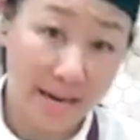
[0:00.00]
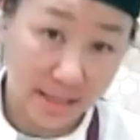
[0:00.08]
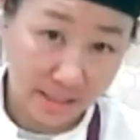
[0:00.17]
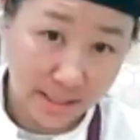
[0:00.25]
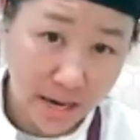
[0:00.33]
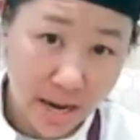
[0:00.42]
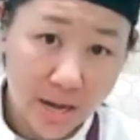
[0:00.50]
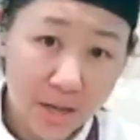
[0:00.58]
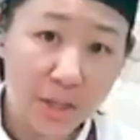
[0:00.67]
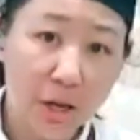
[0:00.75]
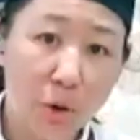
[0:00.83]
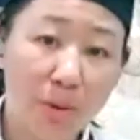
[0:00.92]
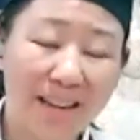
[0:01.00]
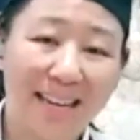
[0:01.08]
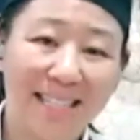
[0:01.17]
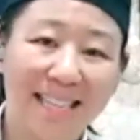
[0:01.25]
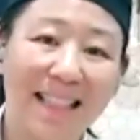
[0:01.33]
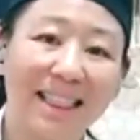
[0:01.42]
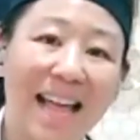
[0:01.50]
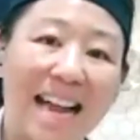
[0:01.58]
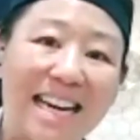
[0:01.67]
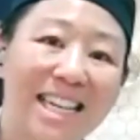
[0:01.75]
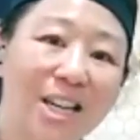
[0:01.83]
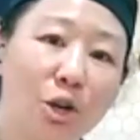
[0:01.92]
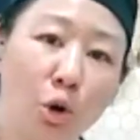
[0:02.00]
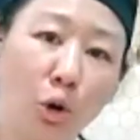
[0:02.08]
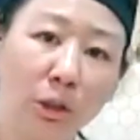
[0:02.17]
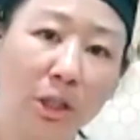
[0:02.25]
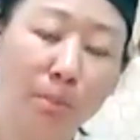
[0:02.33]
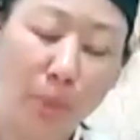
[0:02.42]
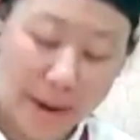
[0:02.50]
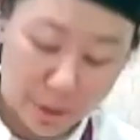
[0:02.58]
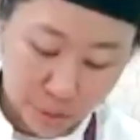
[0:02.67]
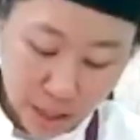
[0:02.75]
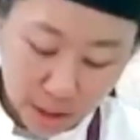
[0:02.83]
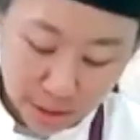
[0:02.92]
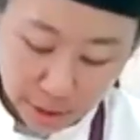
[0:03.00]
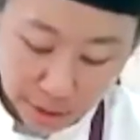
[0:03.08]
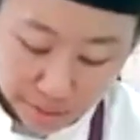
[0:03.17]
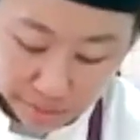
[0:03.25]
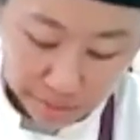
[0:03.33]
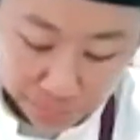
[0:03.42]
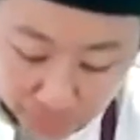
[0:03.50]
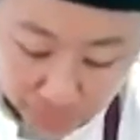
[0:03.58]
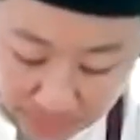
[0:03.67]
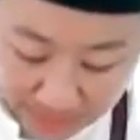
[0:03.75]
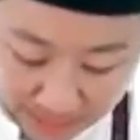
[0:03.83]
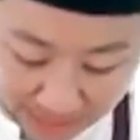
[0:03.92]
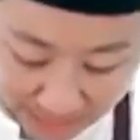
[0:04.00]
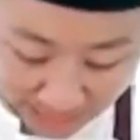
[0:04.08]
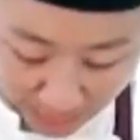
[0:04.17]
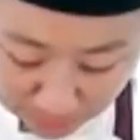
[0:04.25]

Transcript: baked. So it gets a light golden brown color. Take it